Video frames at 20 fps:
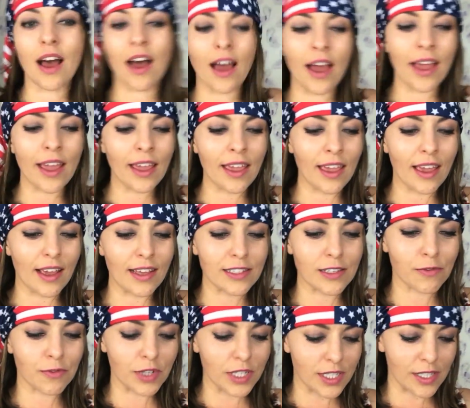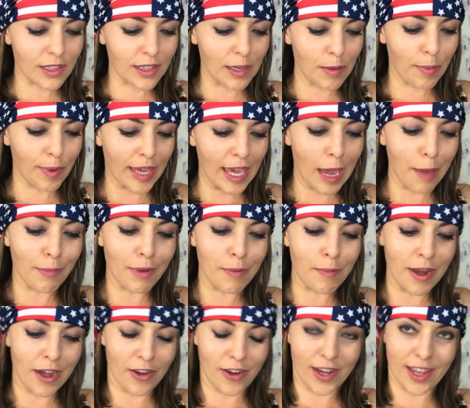I, as of recently, became
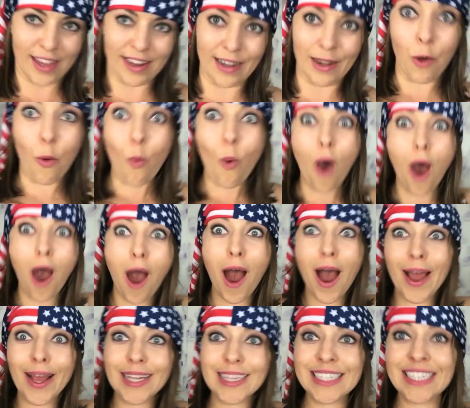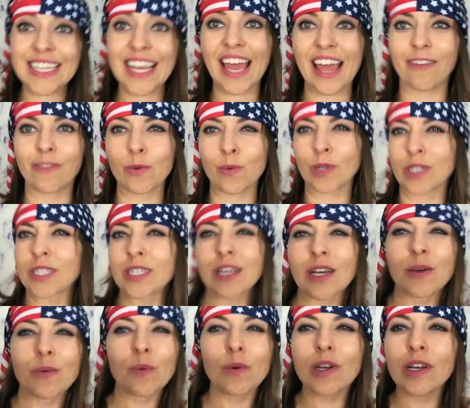an American. Whoa! everyone's
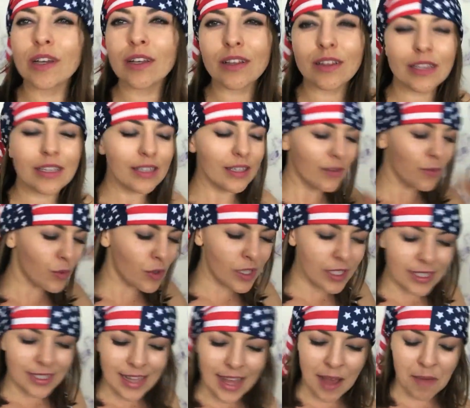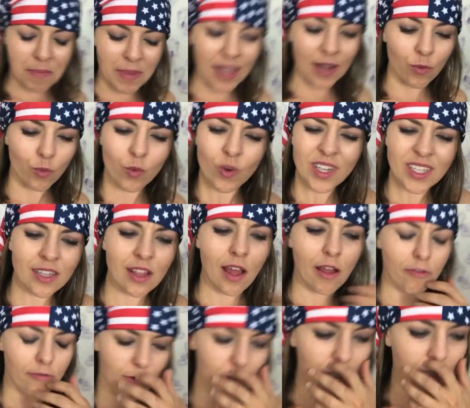like, what, what does that mean? What does
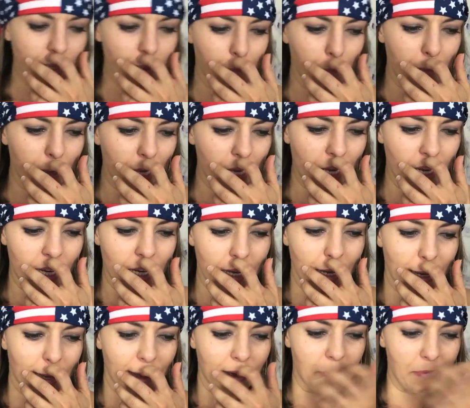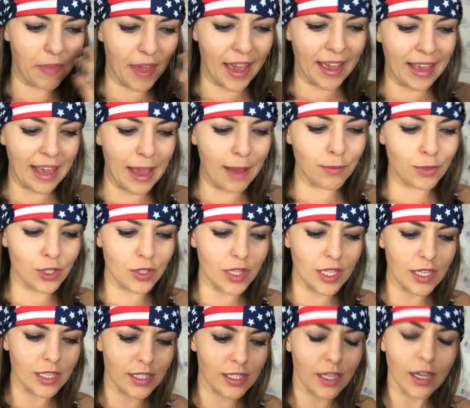that really mean? Um, I came to
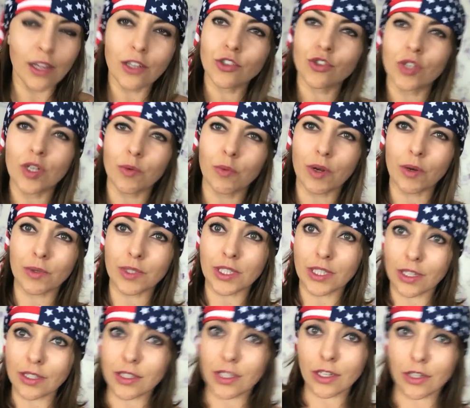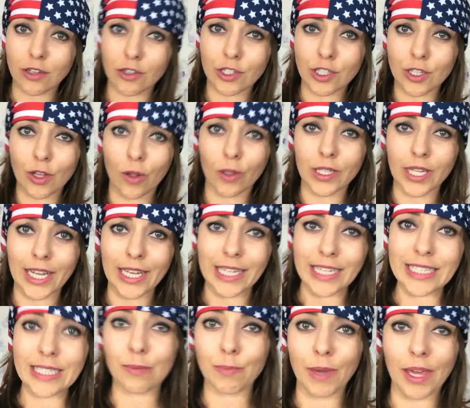this country when I was 16 years old. I
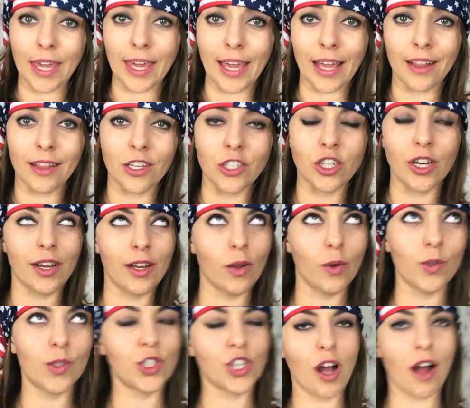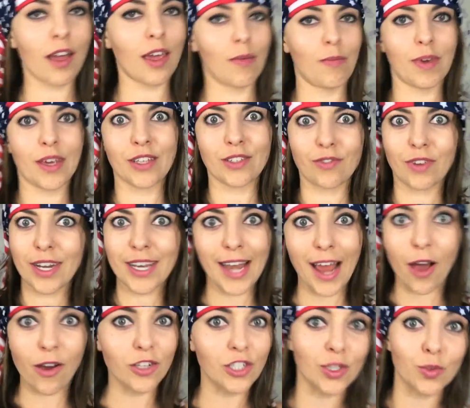didn't speak English. I know it's shocking because right
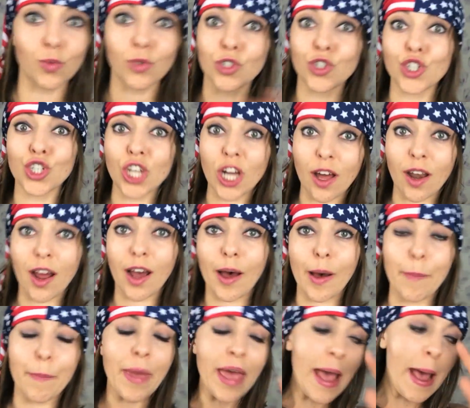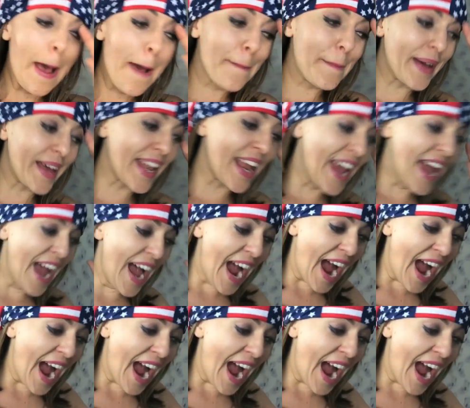now I just want to shut up. But